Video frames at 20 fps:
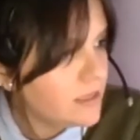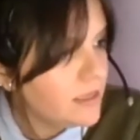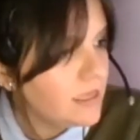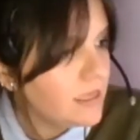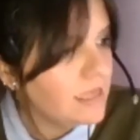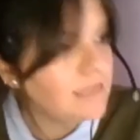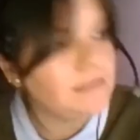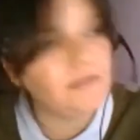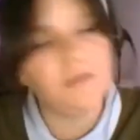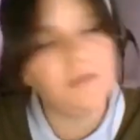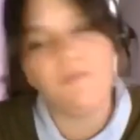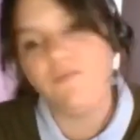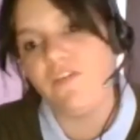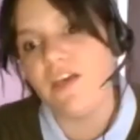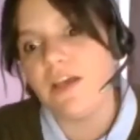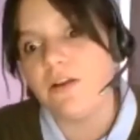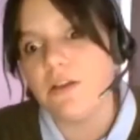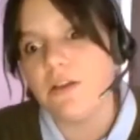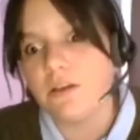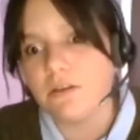is a
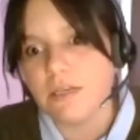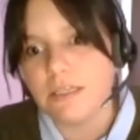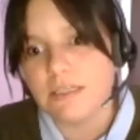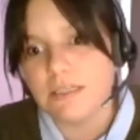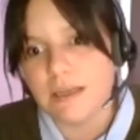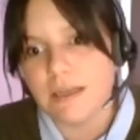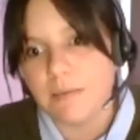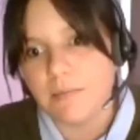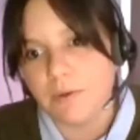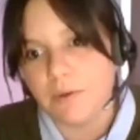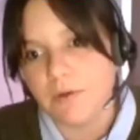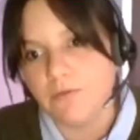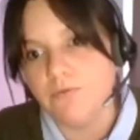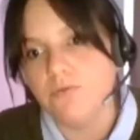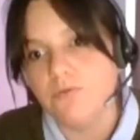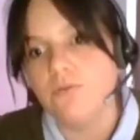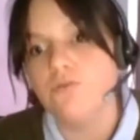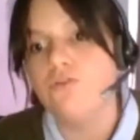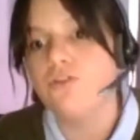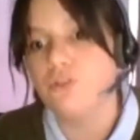very good example
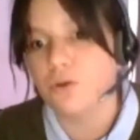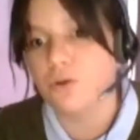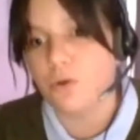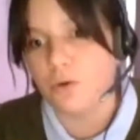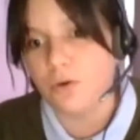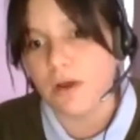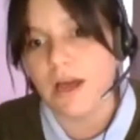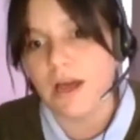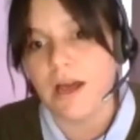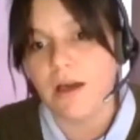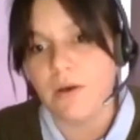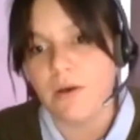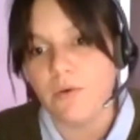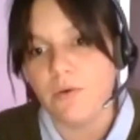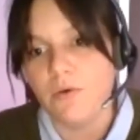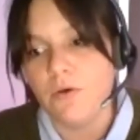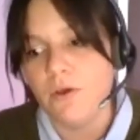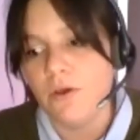to show how